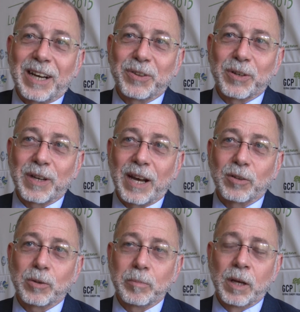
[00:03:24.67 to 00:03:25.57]
out there
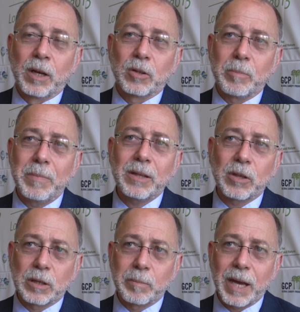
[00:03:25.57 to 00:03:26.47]
now to meet
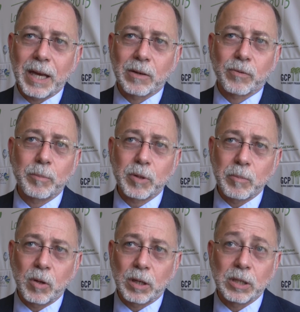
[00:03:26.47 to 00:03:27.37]
the demand from
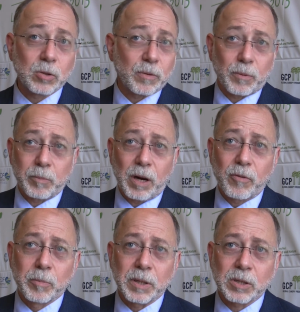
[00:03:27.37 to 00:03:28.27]
communities or from
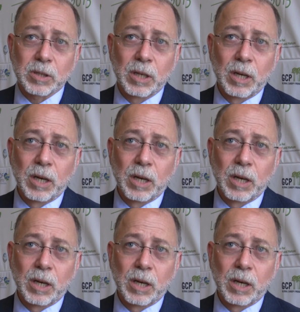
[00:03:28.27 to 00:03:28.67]
governments.